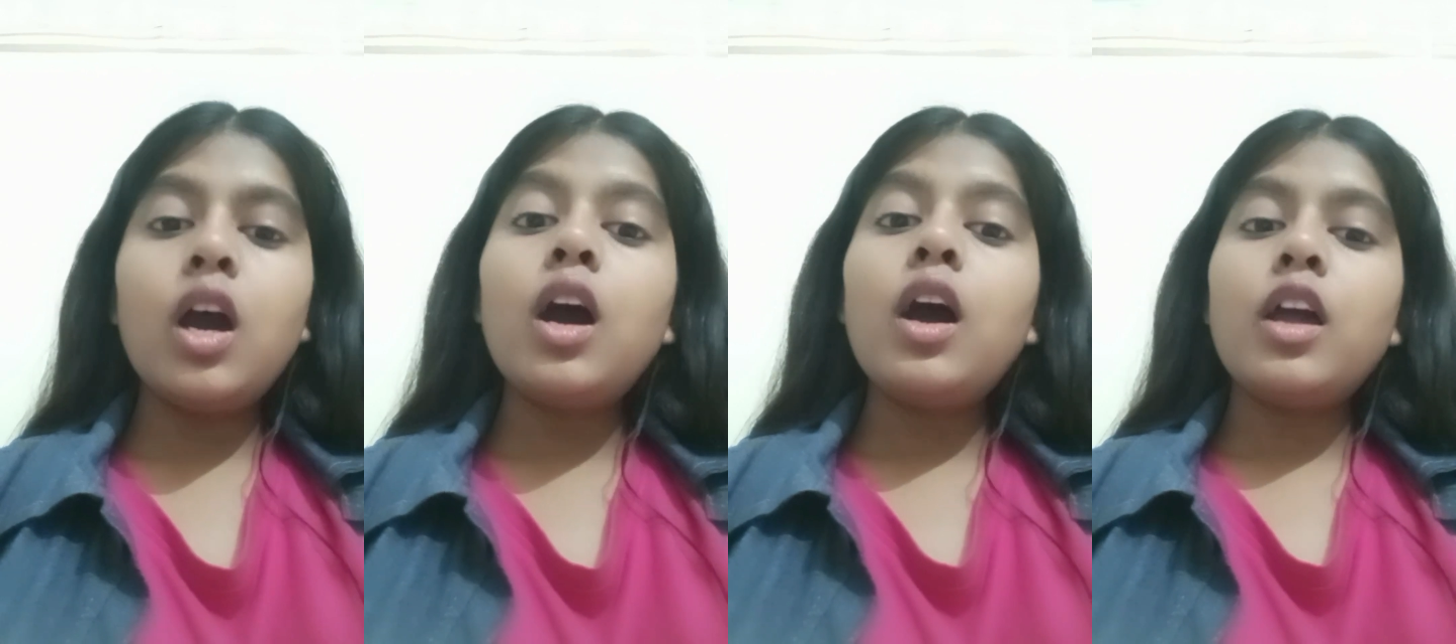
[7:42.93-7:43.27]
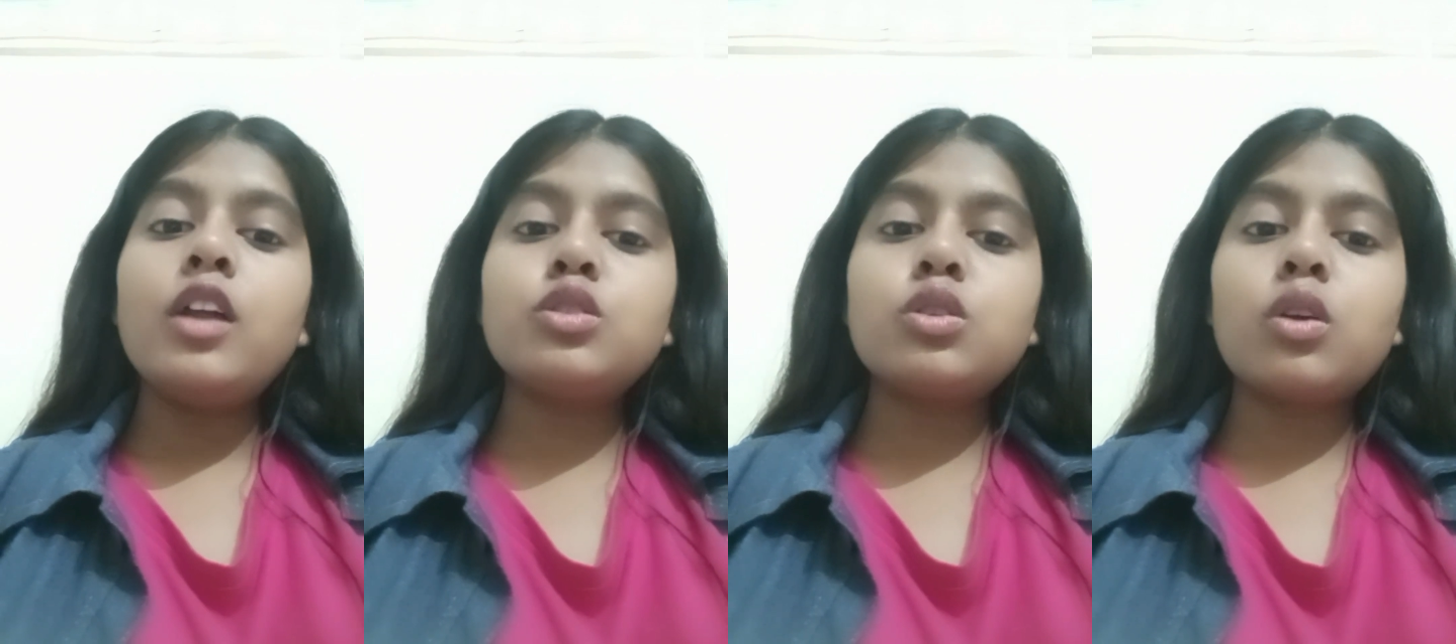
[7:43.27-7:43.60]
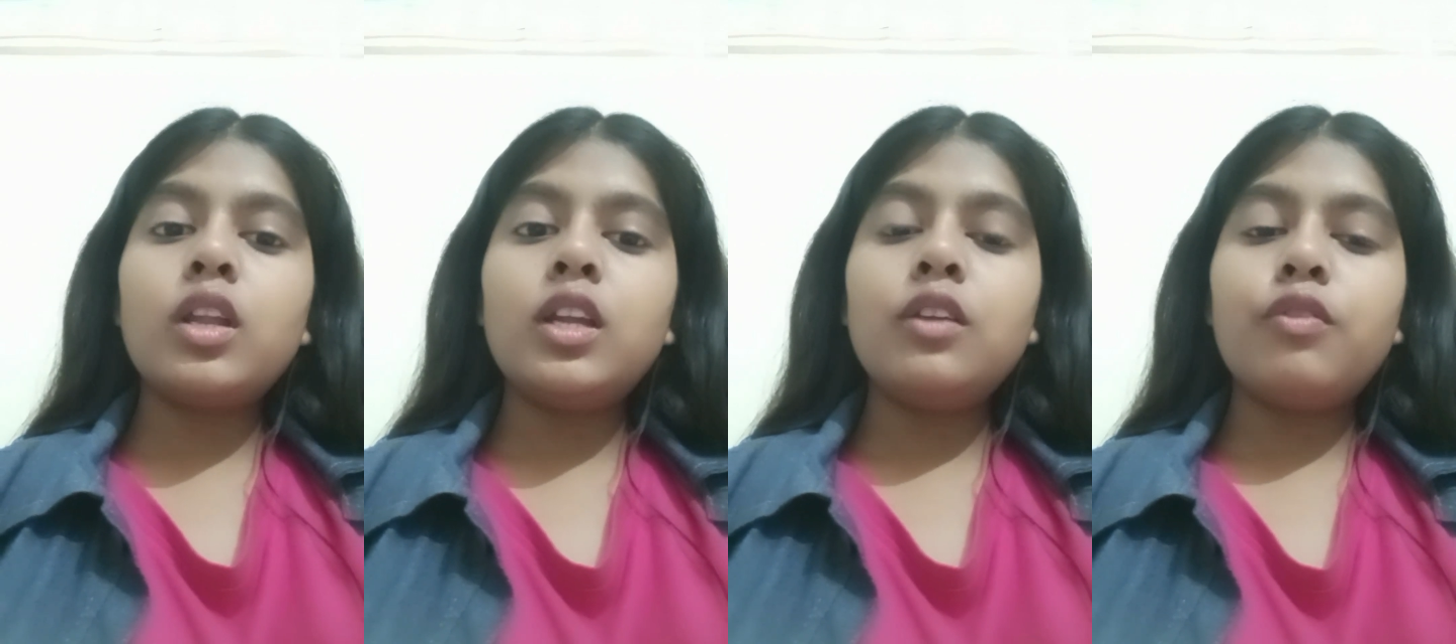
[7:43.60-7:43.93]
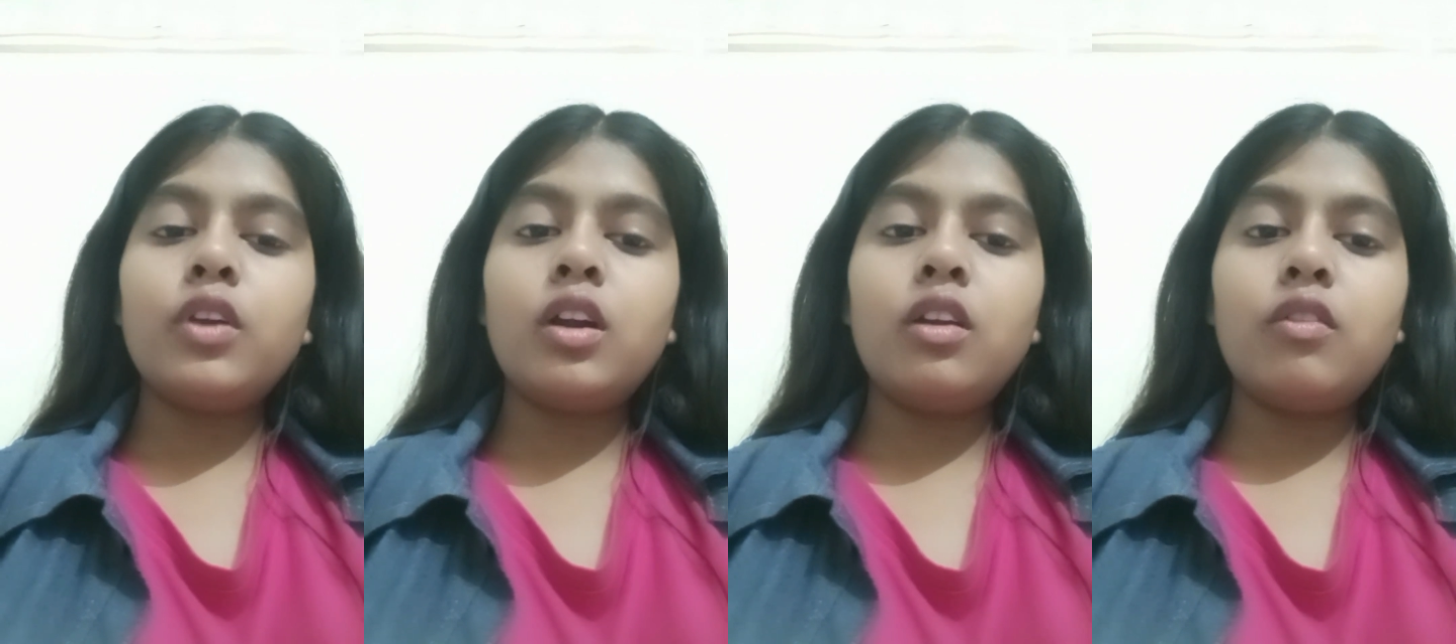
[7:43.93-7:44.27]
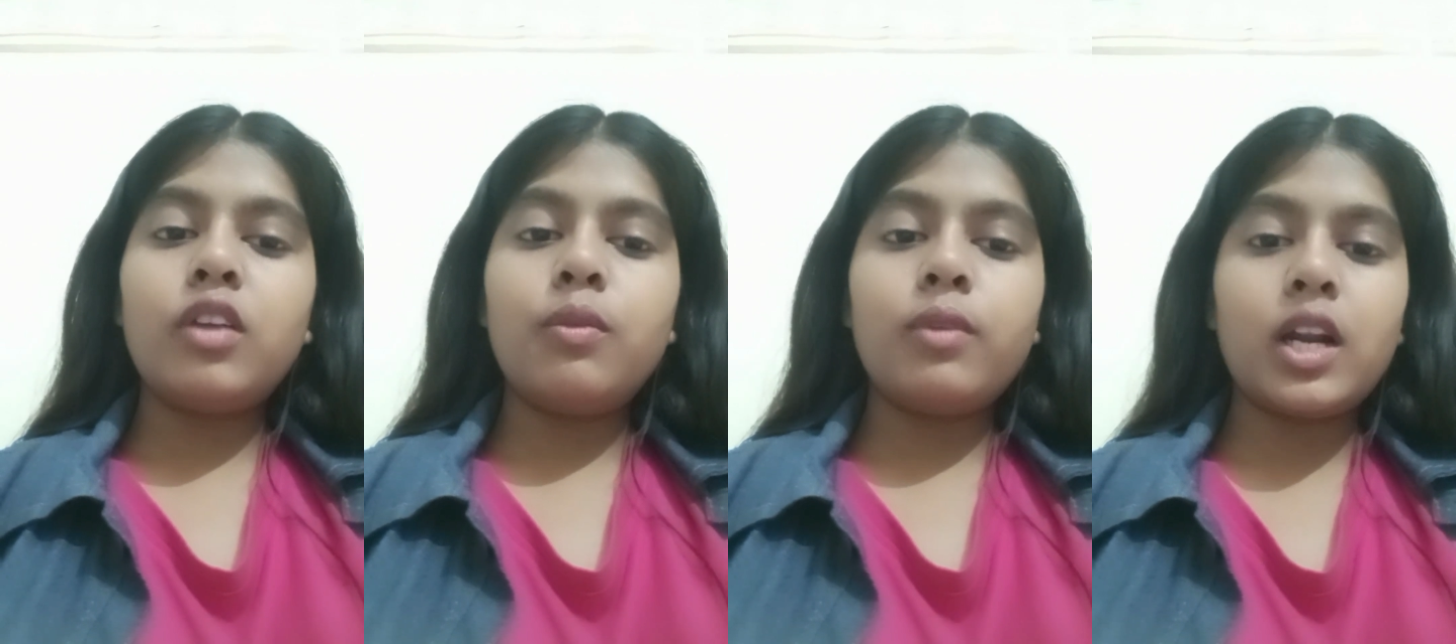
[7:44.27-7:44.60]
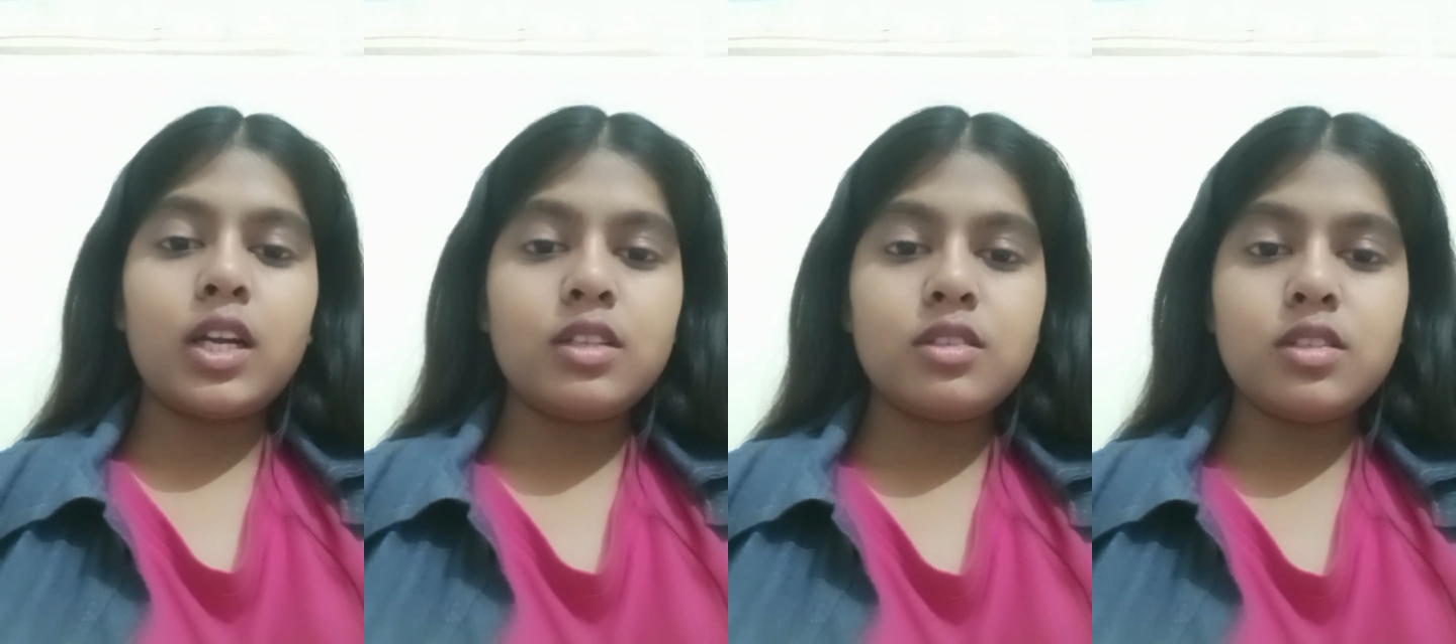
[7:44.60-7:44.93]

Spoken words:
ensuring fair trade practices,